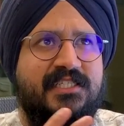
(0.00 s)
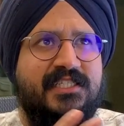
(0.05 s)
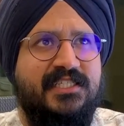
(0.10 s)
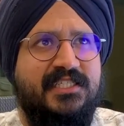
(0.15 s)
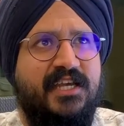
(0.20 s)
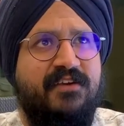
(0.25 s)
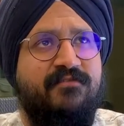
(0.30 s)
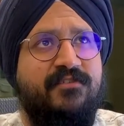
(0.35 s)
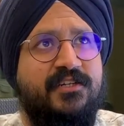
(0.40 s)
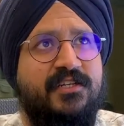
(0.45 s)

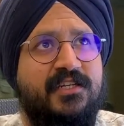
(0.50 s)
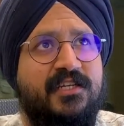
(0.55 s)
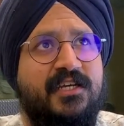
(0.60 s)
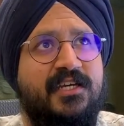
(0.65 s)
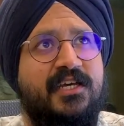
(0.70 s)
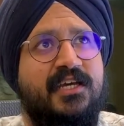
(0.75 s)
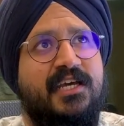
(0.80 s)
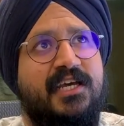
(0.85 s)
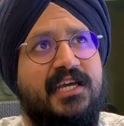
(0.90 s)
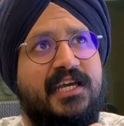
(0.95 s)
7,
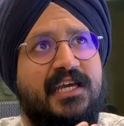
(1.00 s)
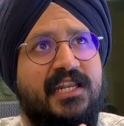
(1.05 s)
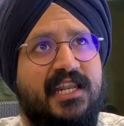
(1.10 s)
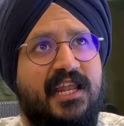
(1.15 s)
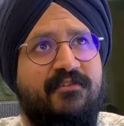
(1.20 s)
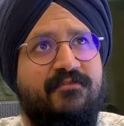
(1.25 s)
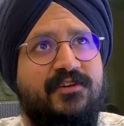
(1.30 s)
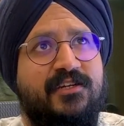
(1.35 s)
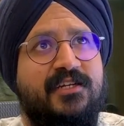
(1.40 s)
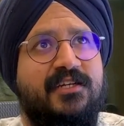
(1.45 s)

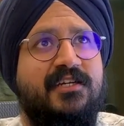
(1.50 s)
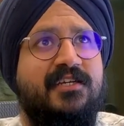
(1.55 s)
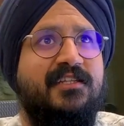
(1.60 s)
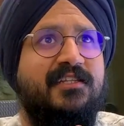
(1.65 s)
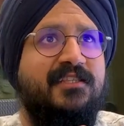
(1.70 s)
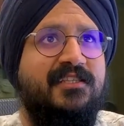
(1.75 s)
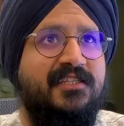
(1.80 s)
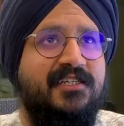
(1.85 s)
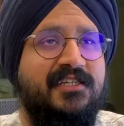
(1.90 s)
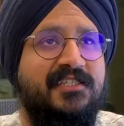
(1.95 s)
11,
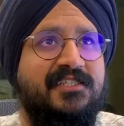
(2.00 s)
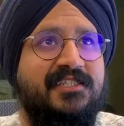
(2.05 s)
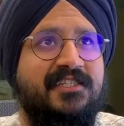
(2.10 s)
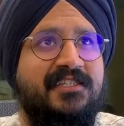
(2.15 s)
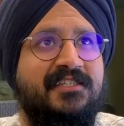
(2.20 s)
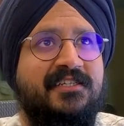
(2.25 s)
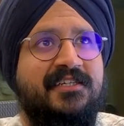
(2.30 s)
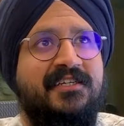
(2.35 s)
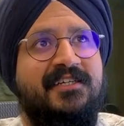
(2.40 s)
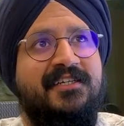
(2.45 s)

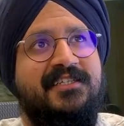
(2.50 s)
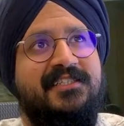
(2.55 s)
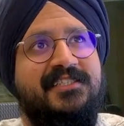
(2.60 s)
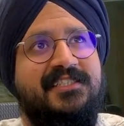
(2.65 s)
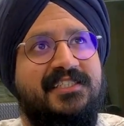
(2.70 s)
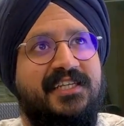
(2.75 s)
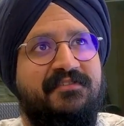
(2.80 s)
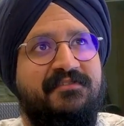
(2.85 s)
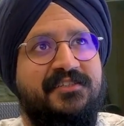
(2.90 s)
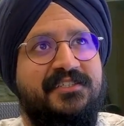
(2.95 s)
13,
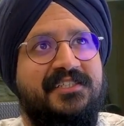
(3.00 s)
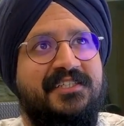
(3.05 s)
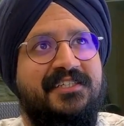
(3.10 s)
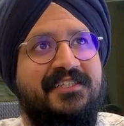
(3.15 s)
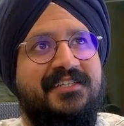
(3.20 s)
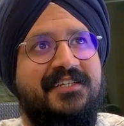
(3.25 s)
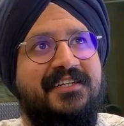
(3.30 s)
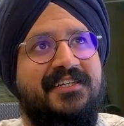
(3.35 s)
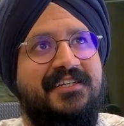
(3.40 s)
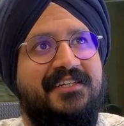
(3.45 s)

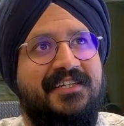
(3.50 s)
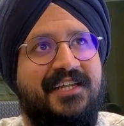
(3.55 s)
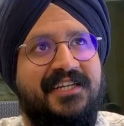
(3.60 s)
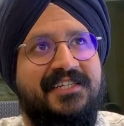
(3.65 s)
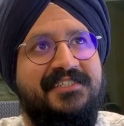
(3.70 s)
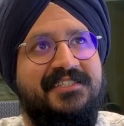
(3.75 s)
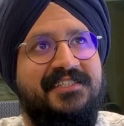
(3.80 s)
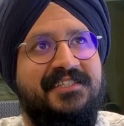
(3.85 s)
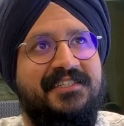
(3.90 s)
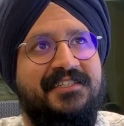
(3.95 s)
17,
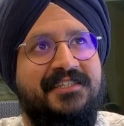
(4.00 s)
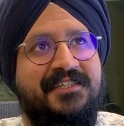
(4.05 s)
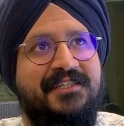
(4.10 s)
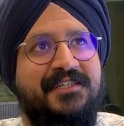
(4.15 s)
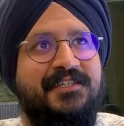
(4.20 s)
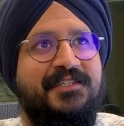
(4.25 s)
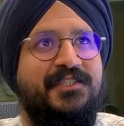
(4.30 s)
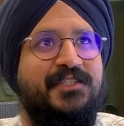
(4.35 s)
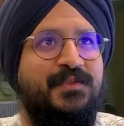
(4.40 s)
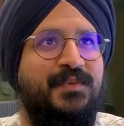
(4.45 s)
19,
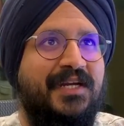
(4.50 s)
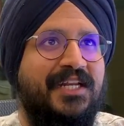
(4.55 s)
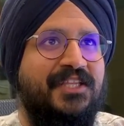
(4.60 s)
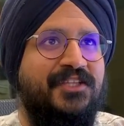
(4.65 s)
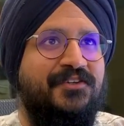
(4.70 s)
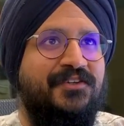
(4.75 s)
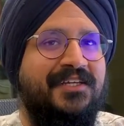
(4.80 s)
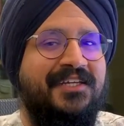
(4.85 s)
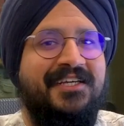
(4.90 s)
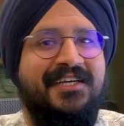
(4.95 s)

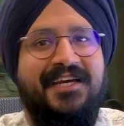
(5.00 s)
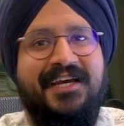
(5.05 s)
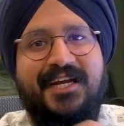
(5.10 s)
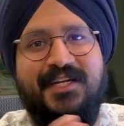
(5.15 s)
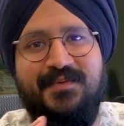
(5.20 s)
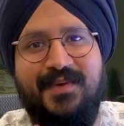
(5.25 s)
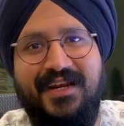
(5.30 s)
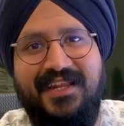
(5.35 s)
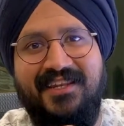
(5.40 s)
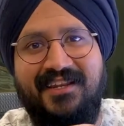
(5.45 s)
23,
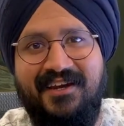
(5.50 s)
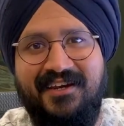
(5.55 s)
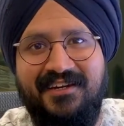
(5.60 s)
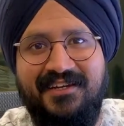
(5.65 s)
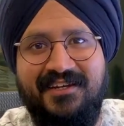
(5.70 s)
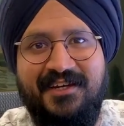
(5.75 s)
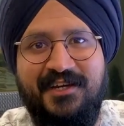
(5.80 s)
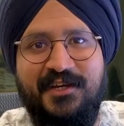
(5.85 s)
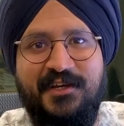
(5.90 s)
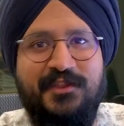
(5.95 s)
and
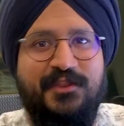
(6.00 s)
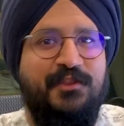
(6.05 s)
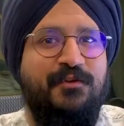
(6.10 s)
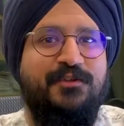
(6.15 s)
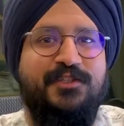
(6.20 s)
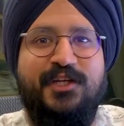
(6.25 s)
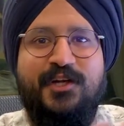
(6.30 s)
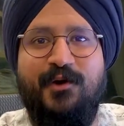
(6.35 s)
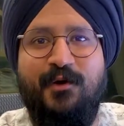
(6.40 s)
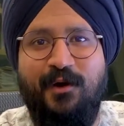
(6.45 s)
29.
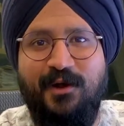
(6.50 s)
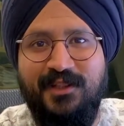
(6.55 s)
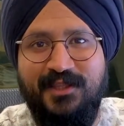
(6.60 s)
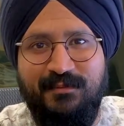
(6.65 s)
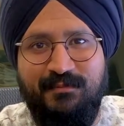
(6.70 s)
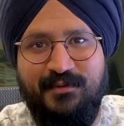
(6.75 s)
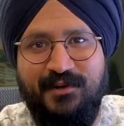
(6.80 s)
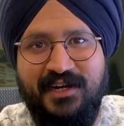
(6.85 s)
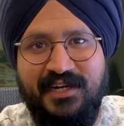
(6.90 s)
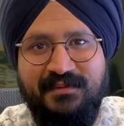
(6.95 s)
Those are all
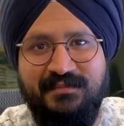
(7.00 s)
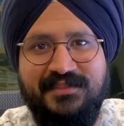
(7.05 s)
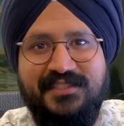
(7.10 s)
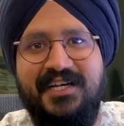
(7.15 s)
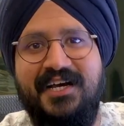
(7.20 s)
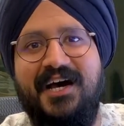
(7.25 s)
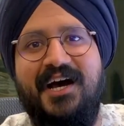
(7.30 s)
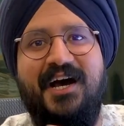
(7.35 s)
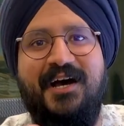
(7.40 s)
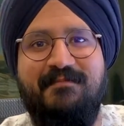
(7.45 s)
the
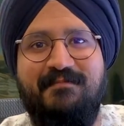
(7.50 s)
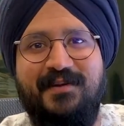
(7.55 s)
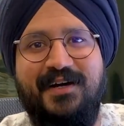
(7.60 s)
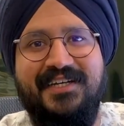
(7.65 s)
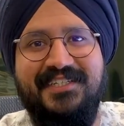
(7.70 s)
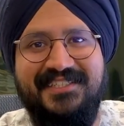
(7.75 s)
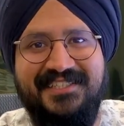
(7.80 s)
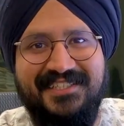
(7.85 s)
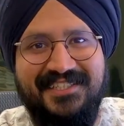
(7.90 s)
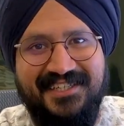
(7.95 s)
primes up
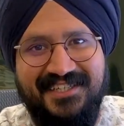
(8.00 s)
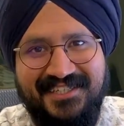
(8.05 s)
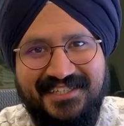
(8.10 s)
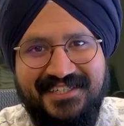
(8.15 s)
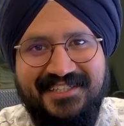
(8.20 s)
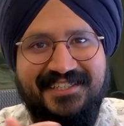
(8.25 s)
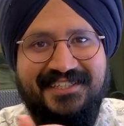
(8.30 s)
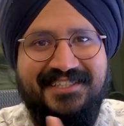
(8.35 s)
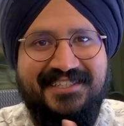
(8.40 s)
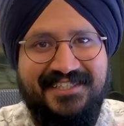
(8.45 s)
until
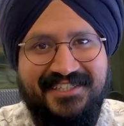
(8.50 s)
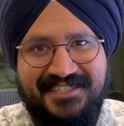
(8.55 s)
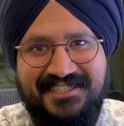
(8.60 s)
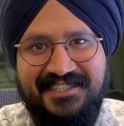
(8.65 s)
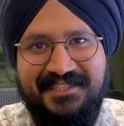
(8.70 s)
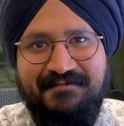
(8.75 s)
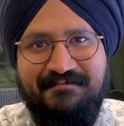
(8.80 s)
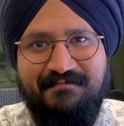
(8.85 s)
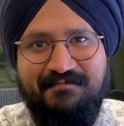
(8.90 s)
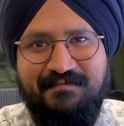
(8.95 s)

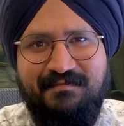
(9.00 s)
30.